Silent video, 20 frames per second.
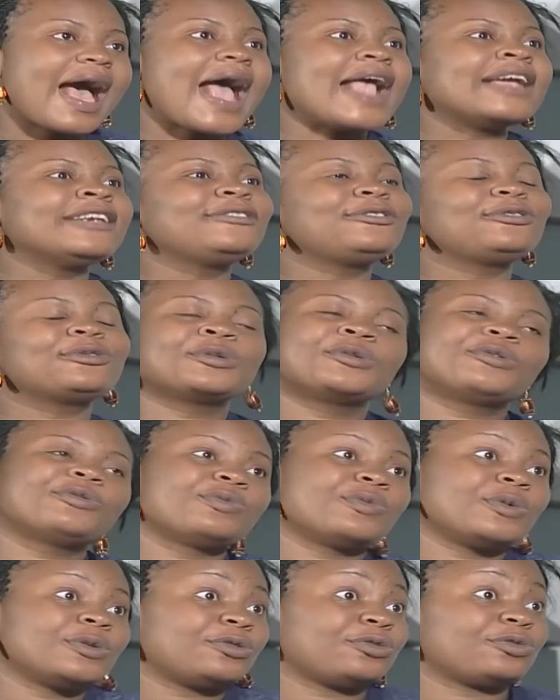I
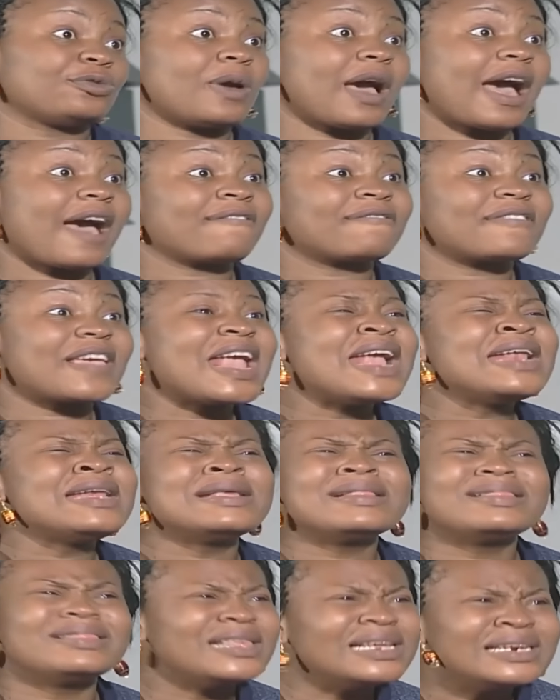don't want to have
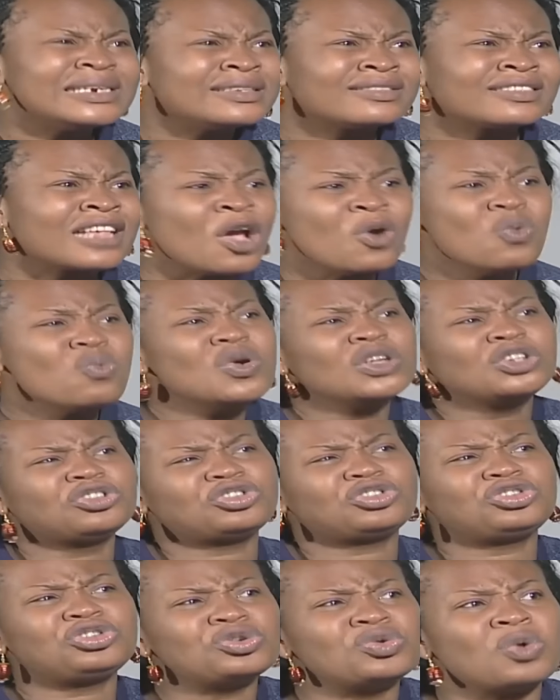any dealings
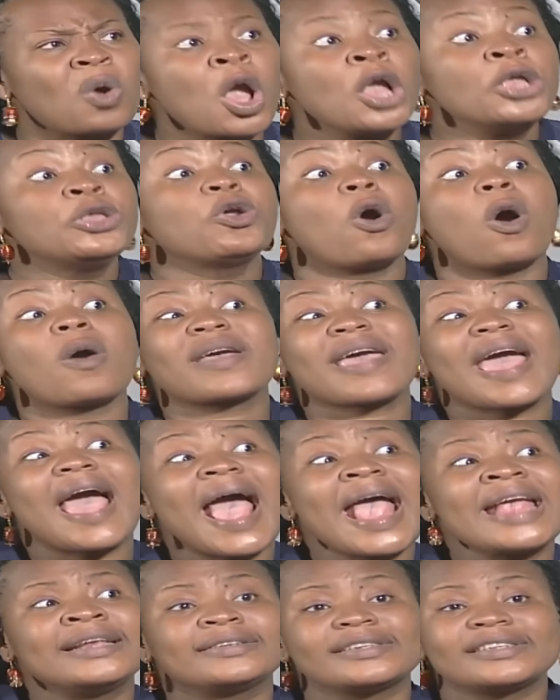with you, your
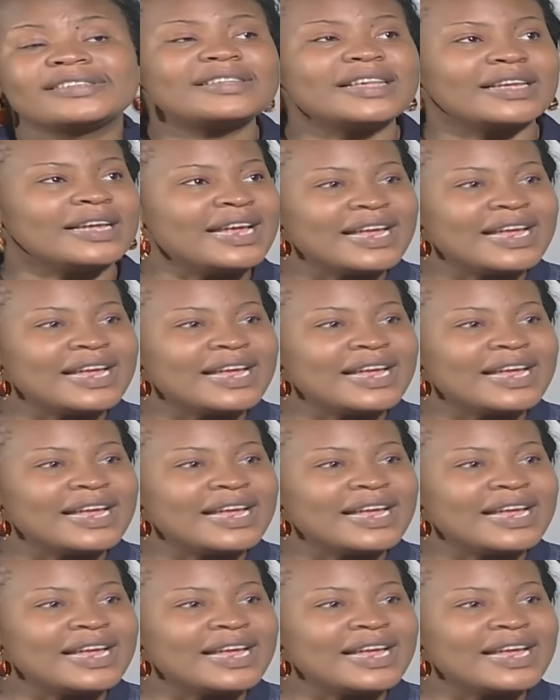kind. See,